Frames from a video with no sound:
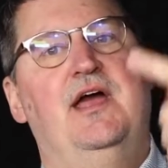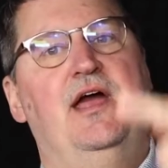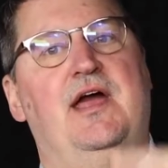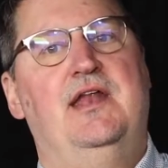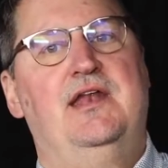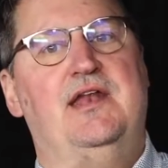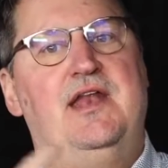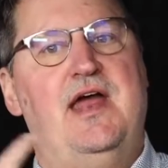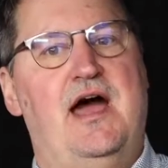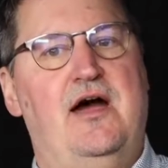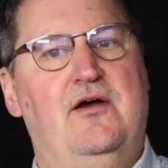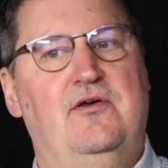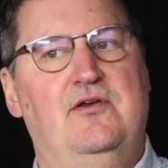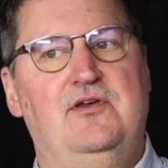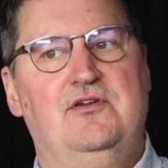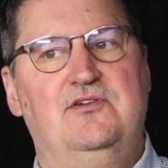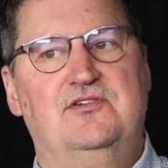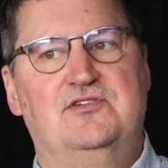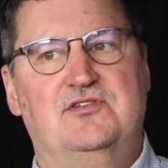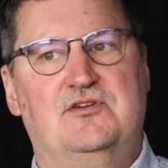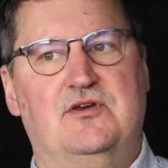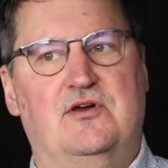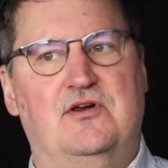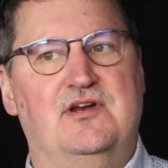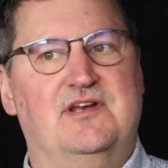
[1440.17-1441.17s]
and now you
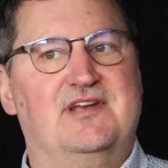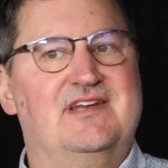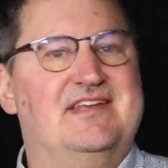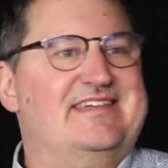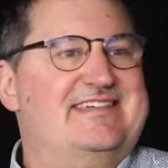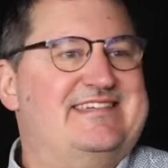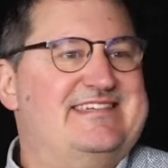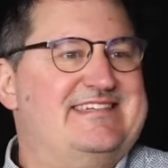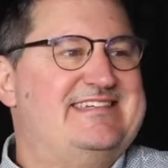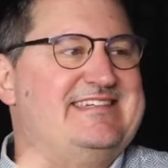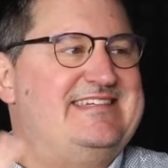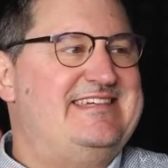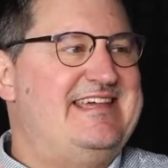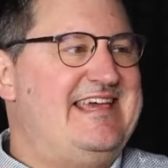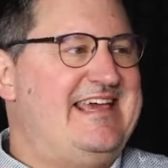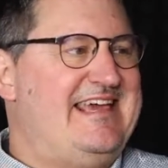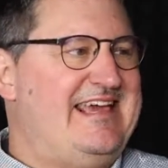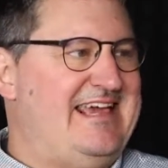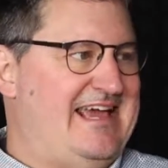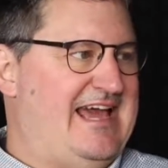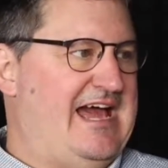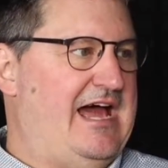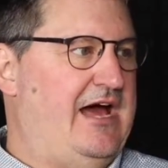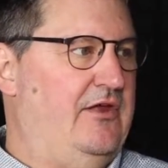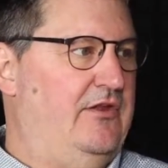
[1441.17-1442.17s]
start to
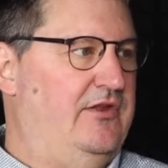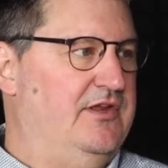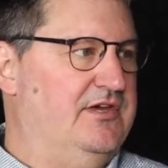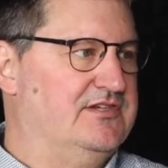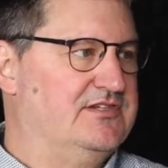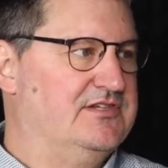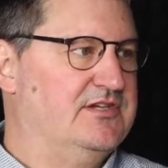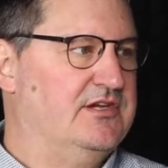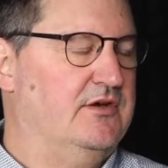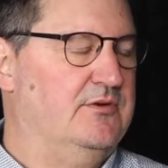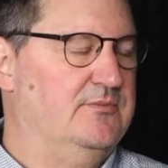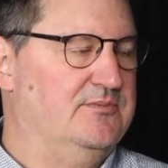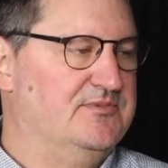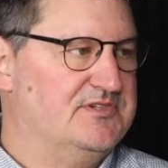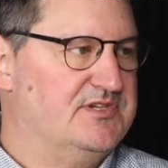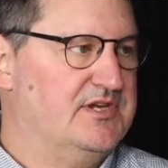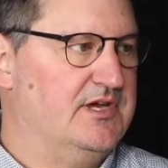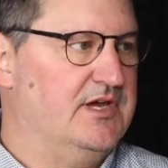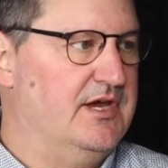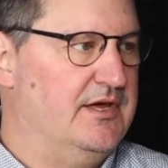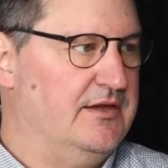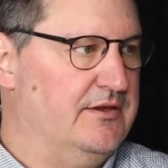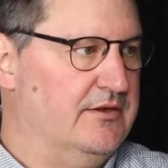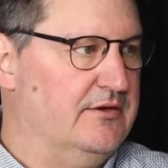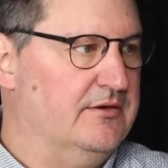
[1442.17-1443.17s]
see how this comes
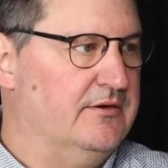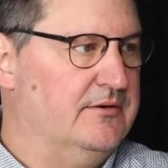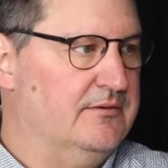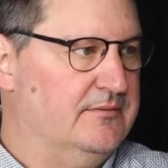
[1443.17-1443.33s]
together.